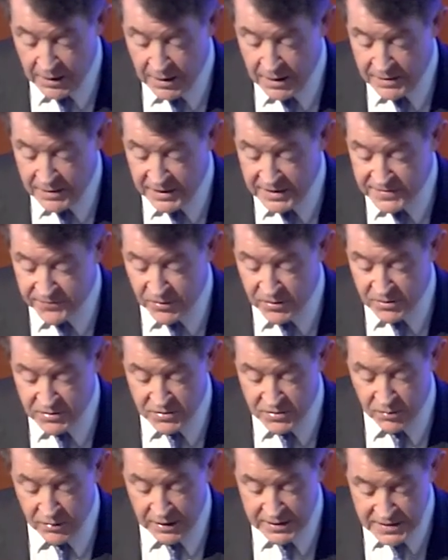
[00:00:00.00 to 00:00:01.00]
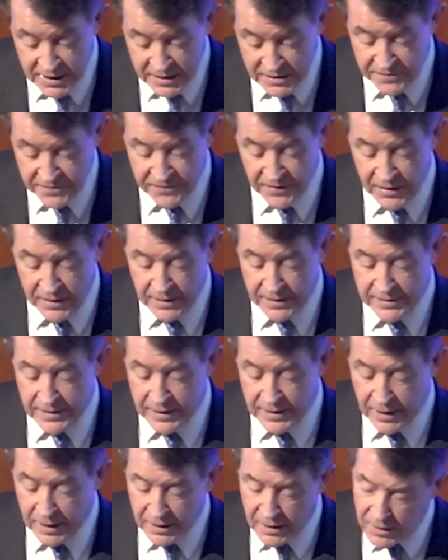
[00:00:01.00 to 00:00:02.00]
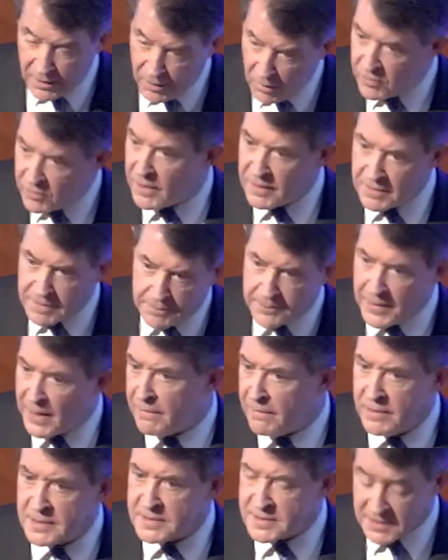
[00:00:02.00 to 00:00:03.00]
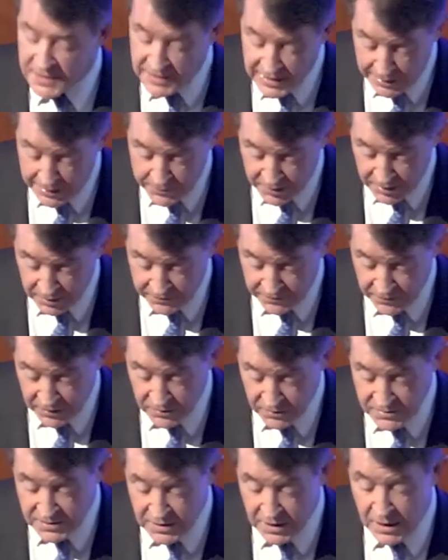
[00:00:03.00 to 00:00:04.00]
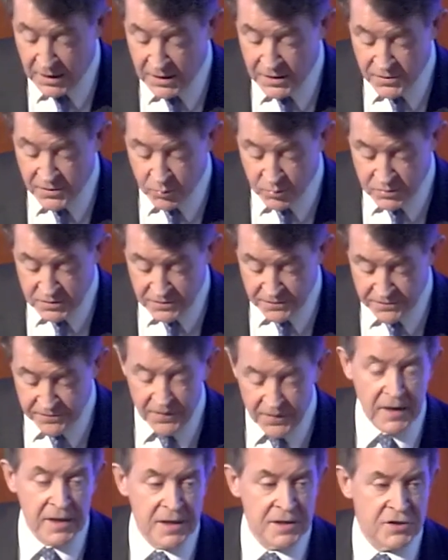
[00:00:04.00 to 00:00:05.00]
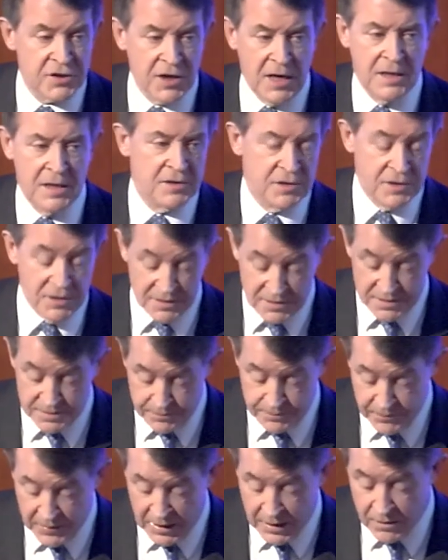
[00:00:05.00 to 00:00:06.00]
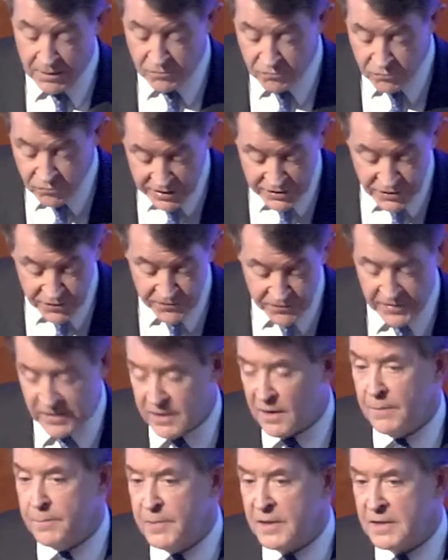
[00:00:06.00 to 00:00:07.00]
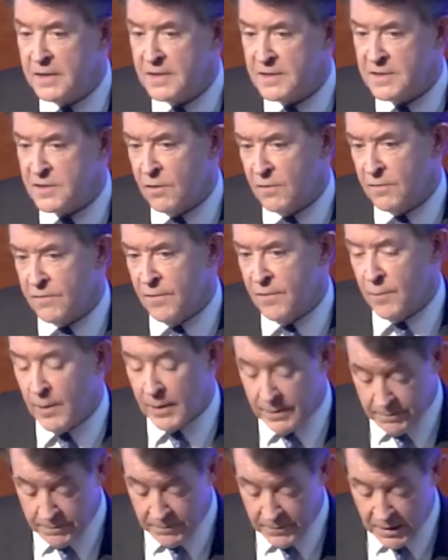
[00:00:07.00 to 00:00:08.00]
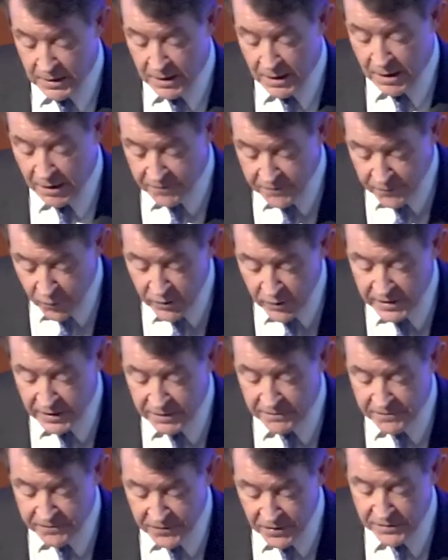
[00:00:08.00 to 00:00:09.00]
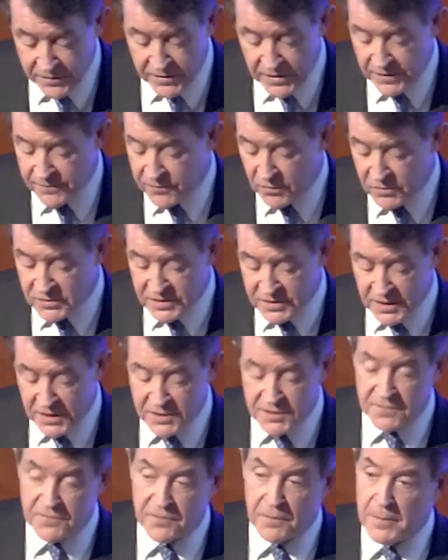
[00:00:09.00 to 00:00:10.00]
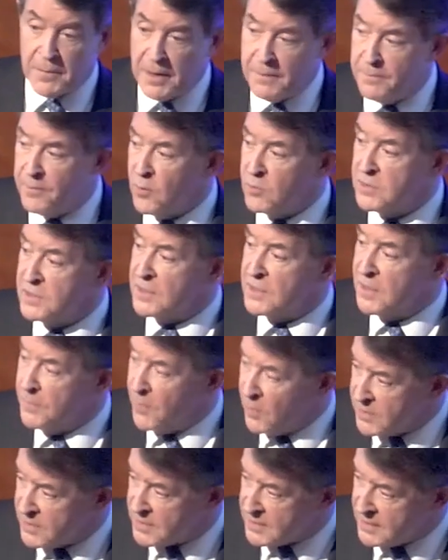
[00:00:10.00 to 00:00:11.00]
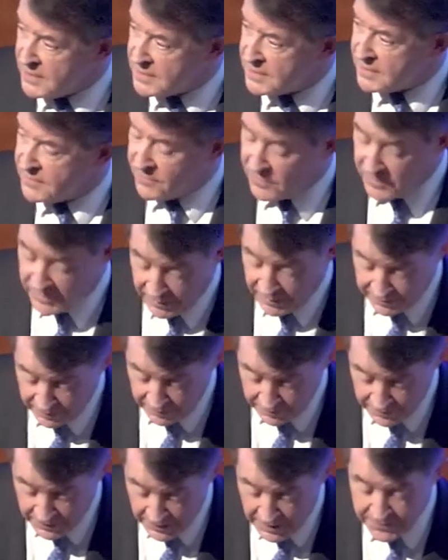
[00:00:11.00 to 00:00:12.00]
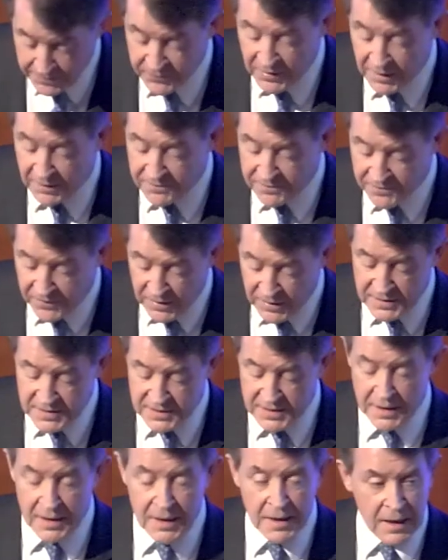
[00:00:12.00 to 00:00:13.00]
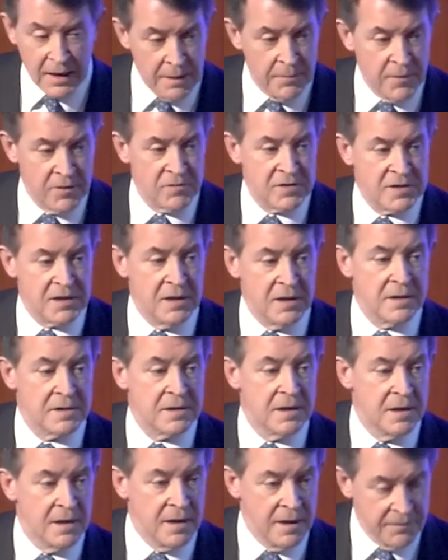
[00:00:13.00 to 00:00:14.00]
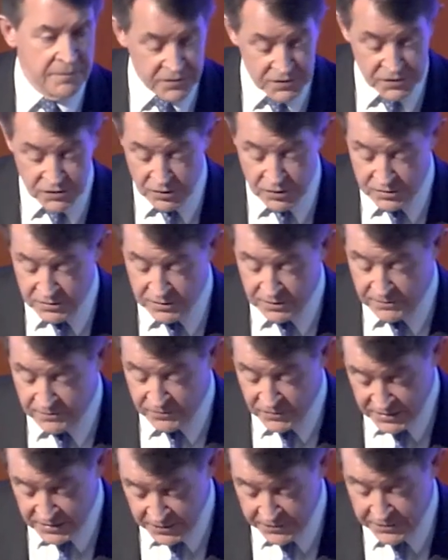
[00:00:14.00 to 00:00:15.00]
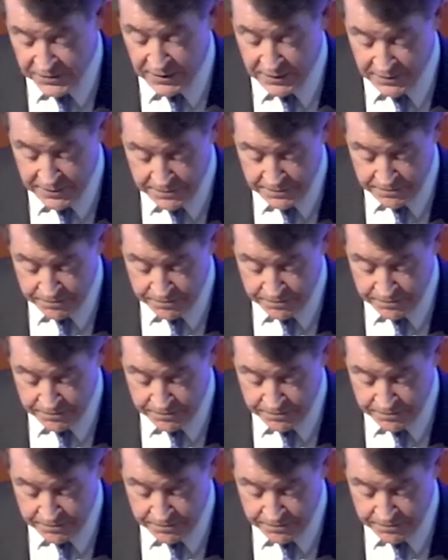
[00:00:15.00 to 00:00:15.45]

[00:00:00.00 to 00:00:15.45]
These focus on identifying and then unlocking the barriers to capital flows towards defined challenges, retrofitting our building stock for one, avoiding further deforestation from imported commodities for another, and financing climate-resilient infrastructure as the third.